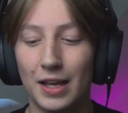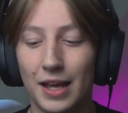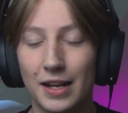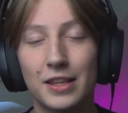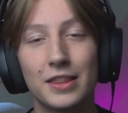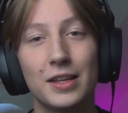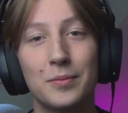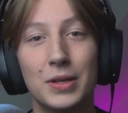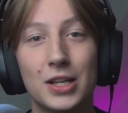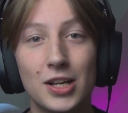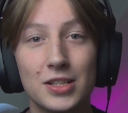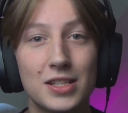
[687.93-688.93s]
and i think
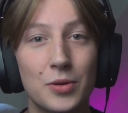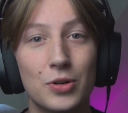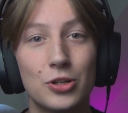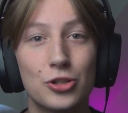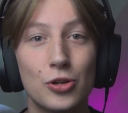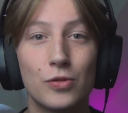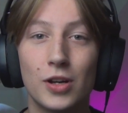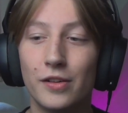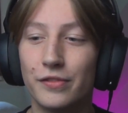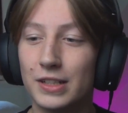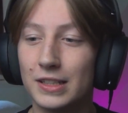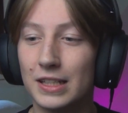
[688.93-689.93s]
because they were so
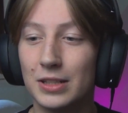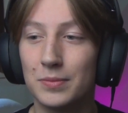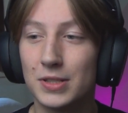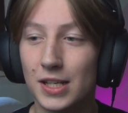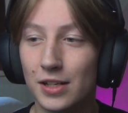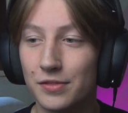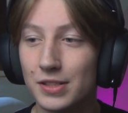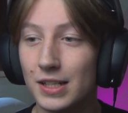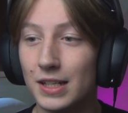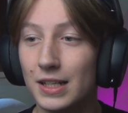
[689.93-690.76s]
confident in themselves